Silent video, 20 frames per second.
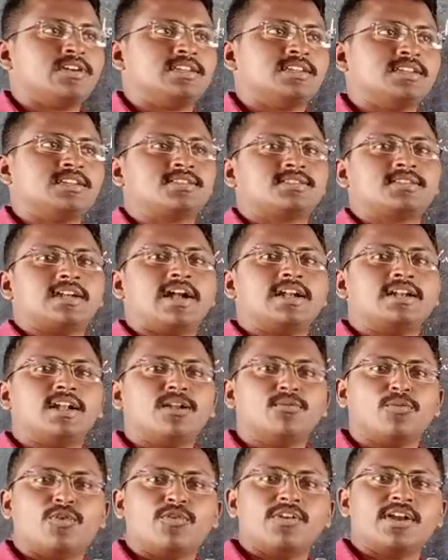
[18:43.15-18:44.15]
when it
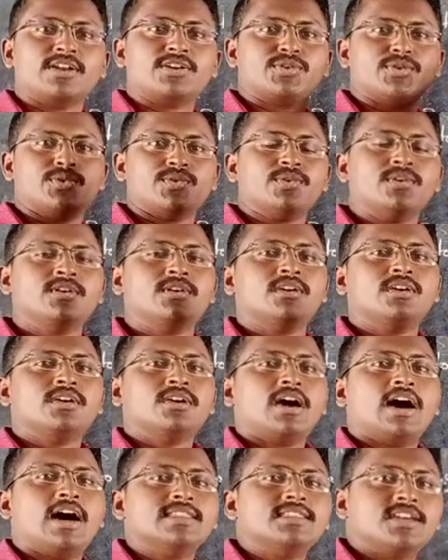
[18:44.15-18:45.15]
started moving to
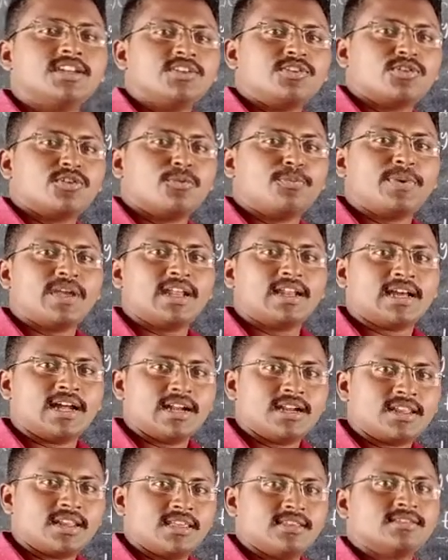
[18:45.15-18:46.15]
other European
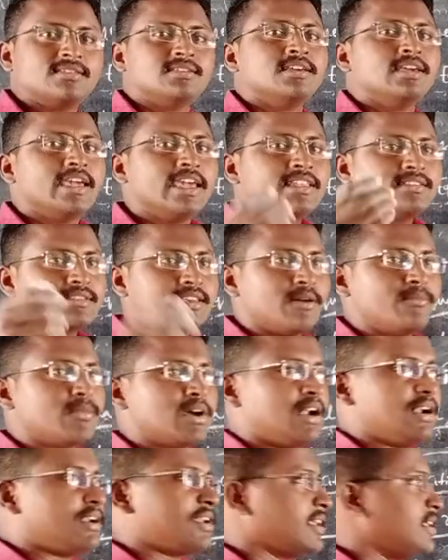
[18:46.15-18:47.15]
countries, in some
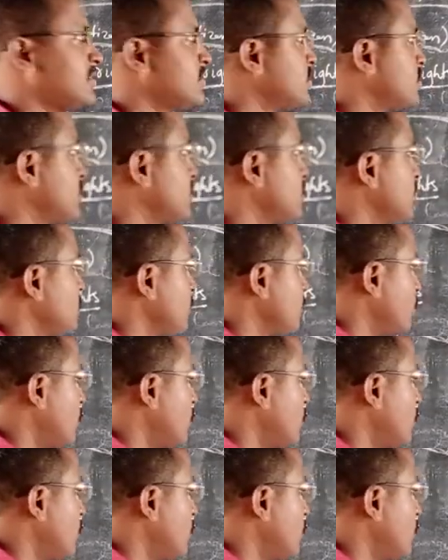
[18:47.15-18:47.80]
countries,